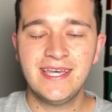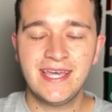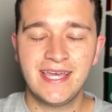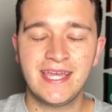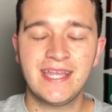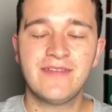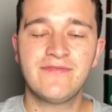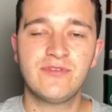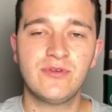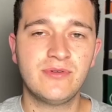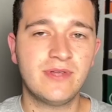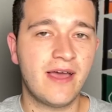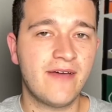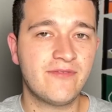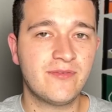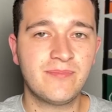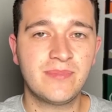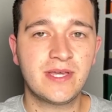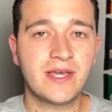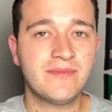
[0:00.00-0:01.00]
And if you
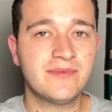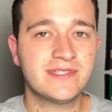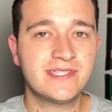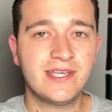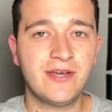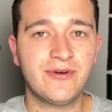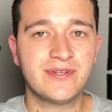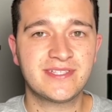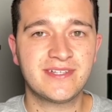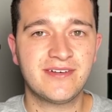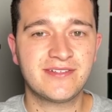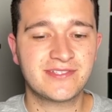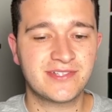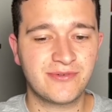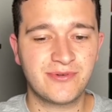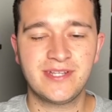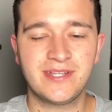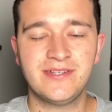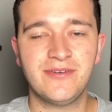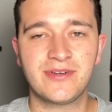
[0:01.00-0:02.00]
haven't become a COS All Star,
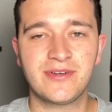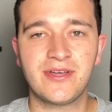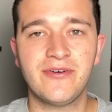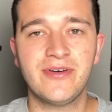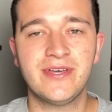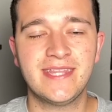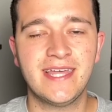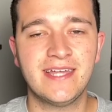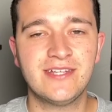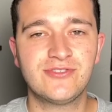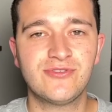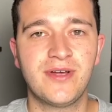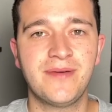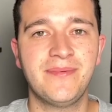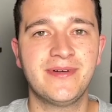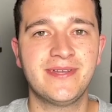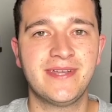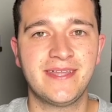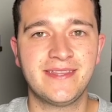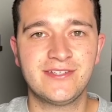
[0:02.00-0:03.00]
what are you doing? Go hit that join
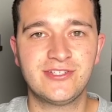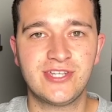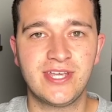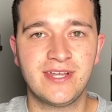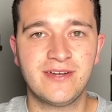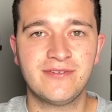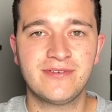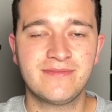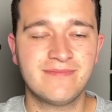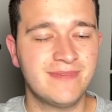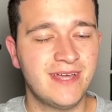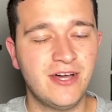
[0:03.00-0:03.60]
button on the channel.